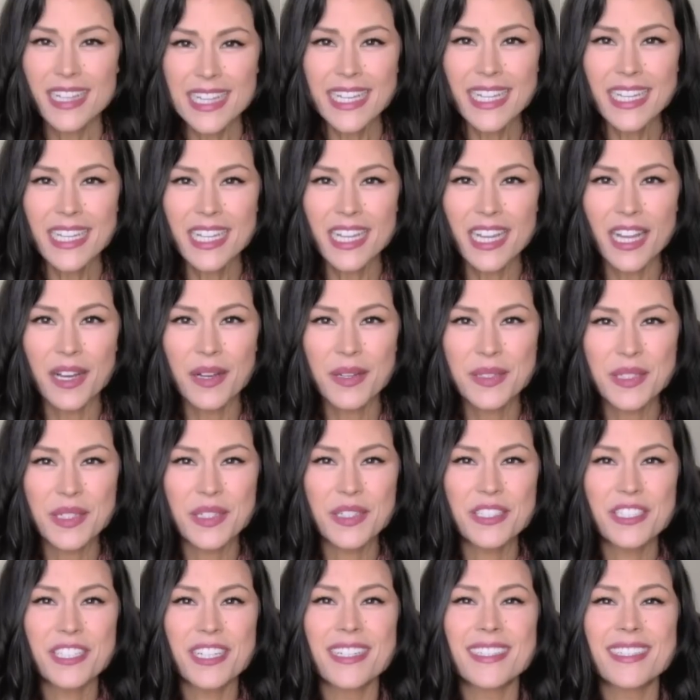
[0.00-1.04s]
Clean clothes
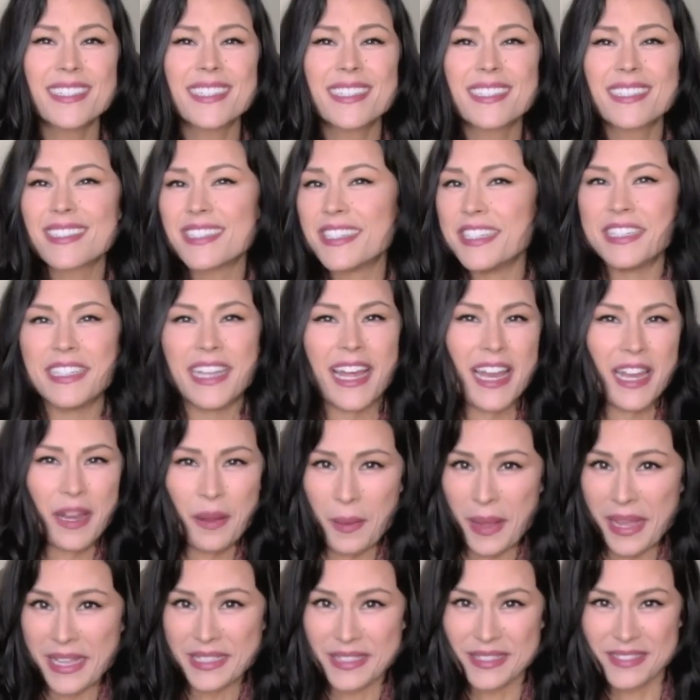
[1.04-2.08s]
are just good
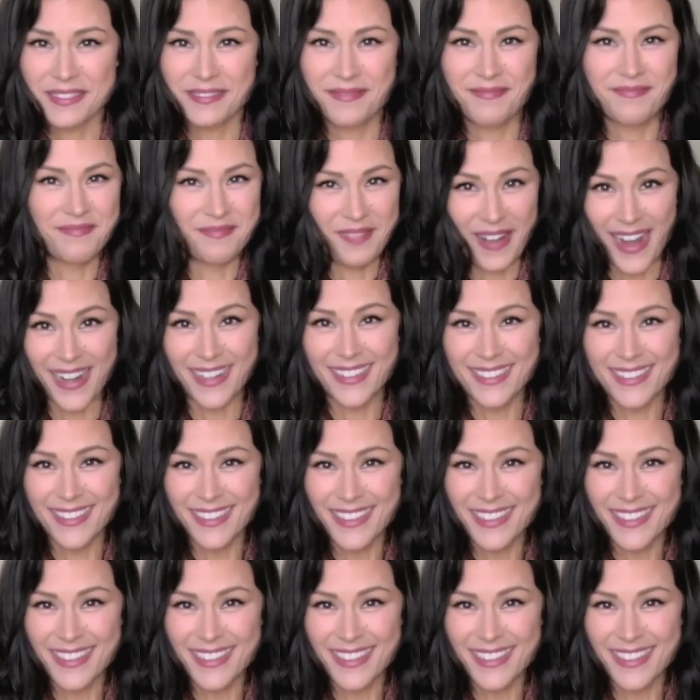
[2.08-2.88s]
anyways, right?